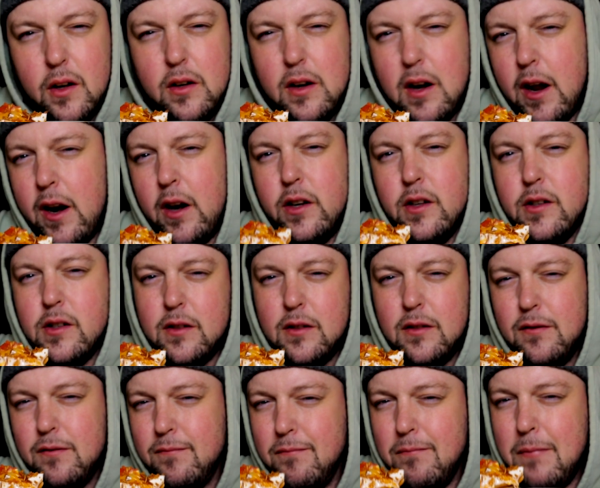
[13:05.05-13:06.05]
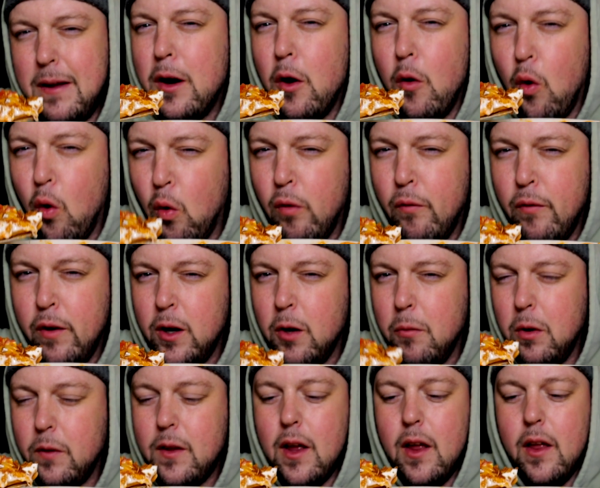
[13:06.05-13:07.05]
kind of just make a whole video
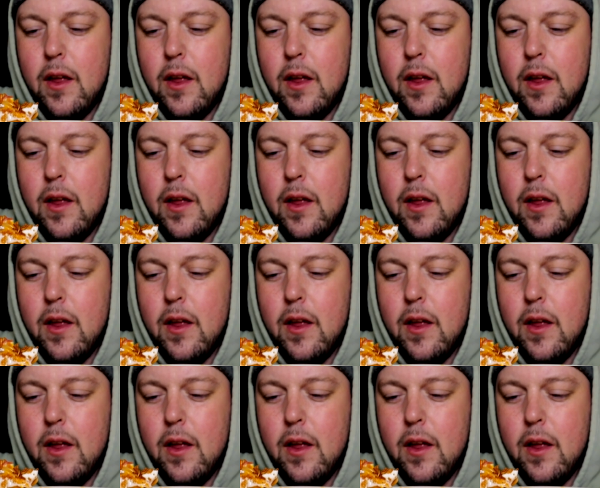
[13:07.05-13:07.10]
about that.